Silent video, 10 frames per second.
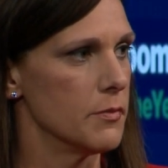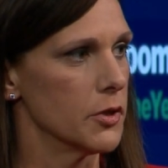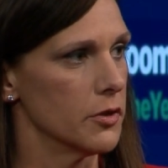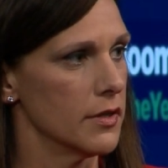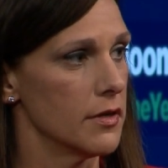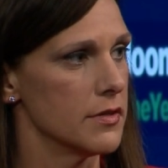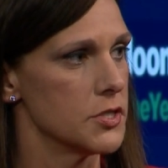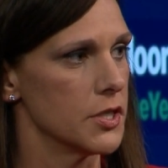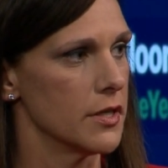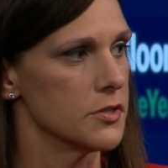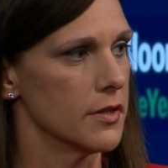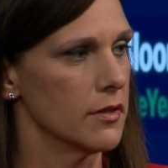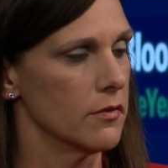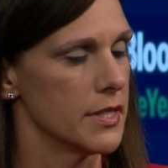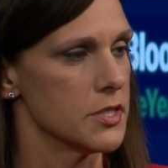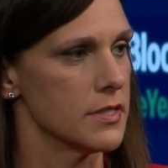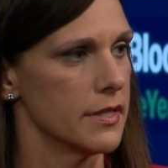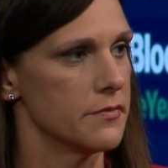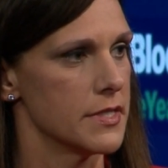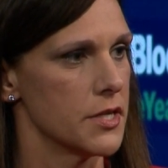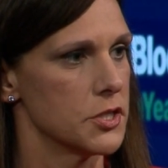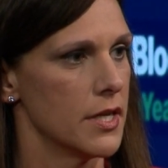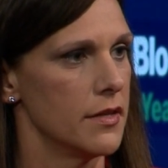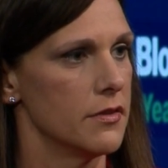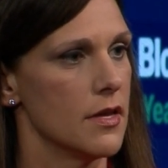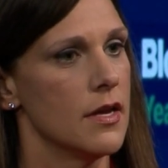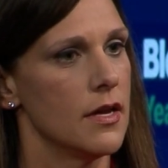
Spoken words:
earlier this year during their legislative session.